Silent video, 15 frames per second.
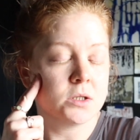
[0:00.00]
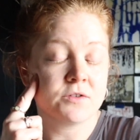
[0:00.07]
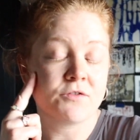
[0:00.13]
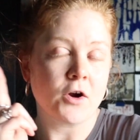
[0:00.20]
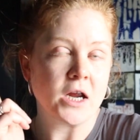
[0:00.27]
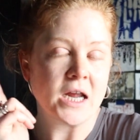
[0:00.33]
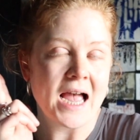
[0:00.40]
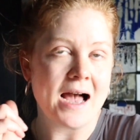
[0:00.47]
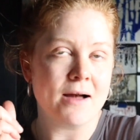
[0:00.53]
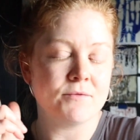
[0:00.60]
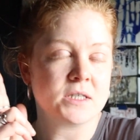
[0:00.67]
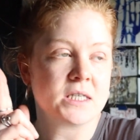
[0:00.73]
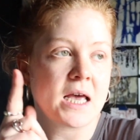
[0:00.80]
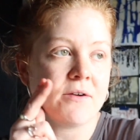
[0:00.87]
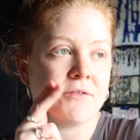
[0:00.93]
It's very
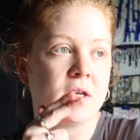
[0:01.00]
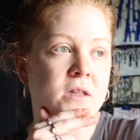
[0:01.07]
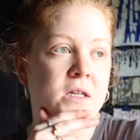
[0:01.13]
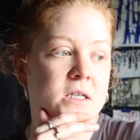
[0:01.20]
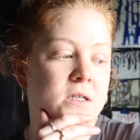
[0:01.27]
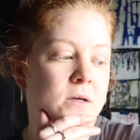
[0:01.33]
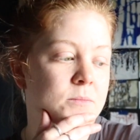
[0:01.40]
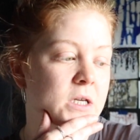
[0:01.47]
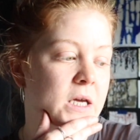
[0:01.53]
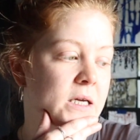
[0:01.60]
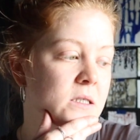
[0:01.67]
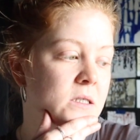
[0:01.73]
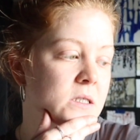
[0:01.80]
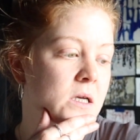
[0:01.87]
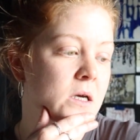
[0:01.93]
canvas heavy, these
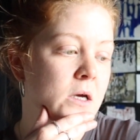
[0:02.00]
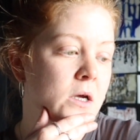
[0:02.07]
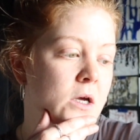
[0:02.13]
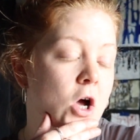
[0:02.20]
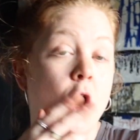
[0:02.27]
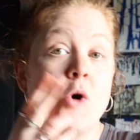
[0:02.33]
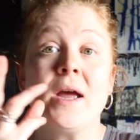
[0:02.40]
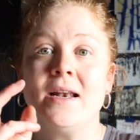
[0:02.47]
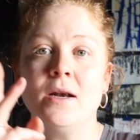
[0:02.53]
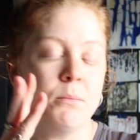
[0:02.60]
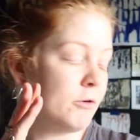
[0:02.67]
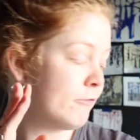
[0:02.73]
updates. Oh yeah, number